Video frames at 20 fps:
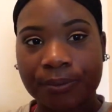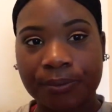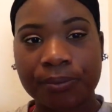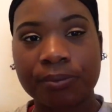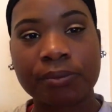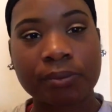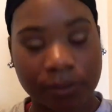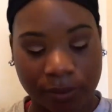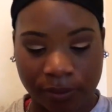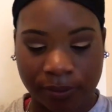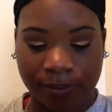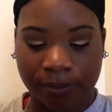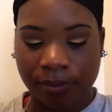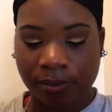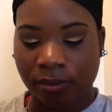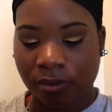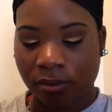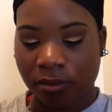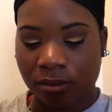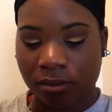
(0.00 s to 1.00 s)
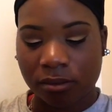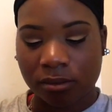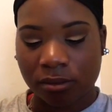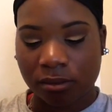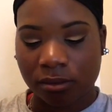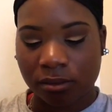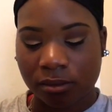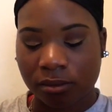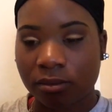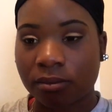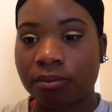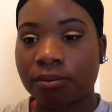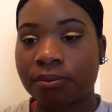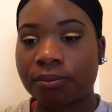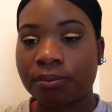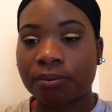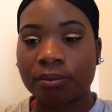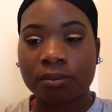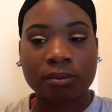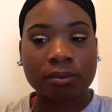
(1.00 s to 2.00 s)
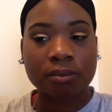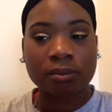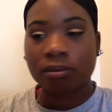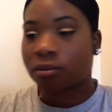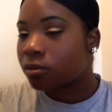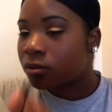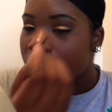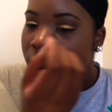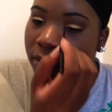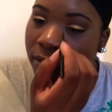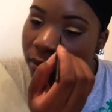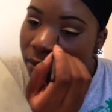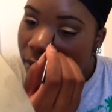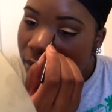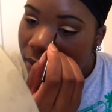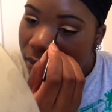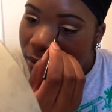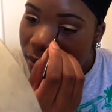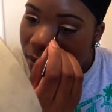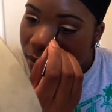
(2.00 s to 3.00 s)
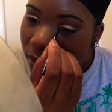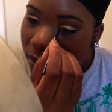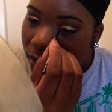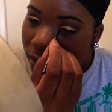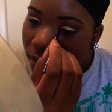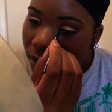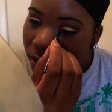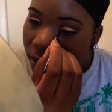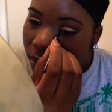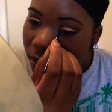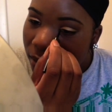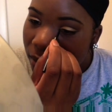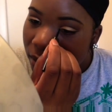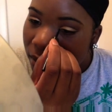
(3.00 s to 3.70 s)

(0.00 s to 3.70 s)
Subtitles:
why I'm doing that, that is why. And I'm probably not the only one that does that.